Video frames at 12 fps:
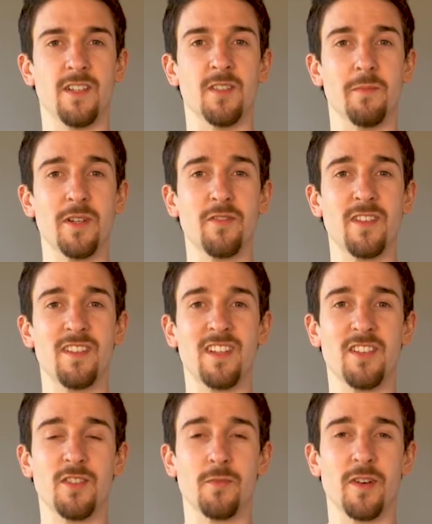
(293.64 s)
To build these
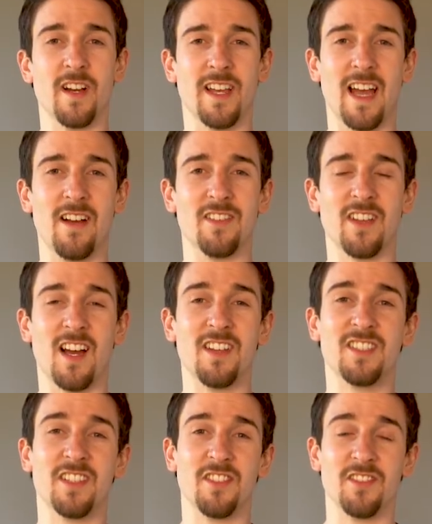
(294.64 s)
into your workouts, I
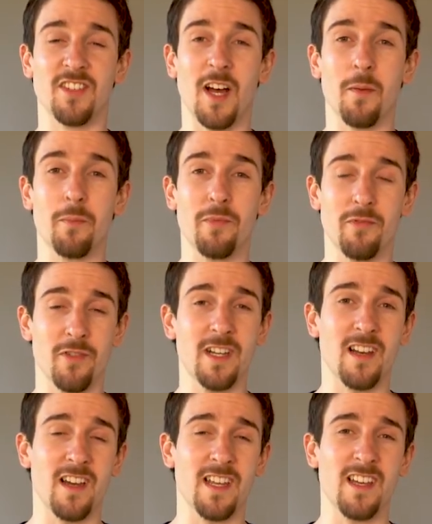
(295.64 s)
suggest you start pretty
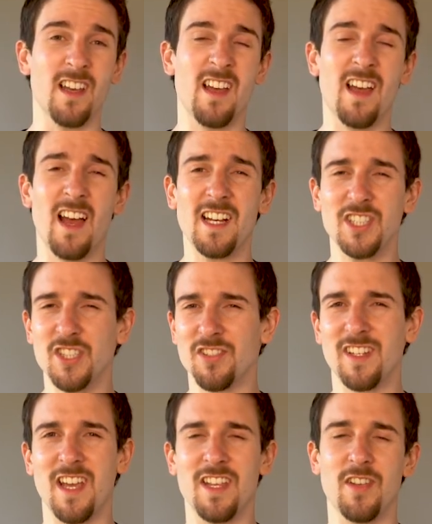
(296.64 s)
light and
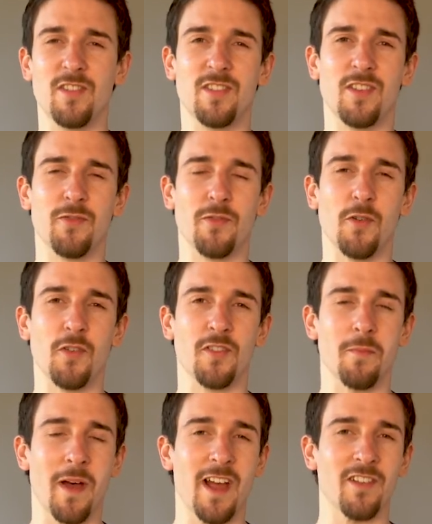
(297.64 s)
just get used to the force
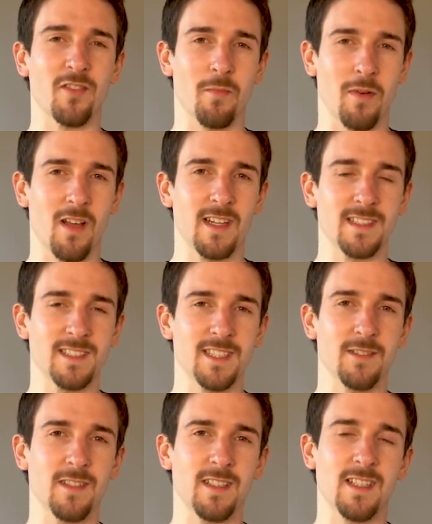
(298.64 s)
the bands are applying to you.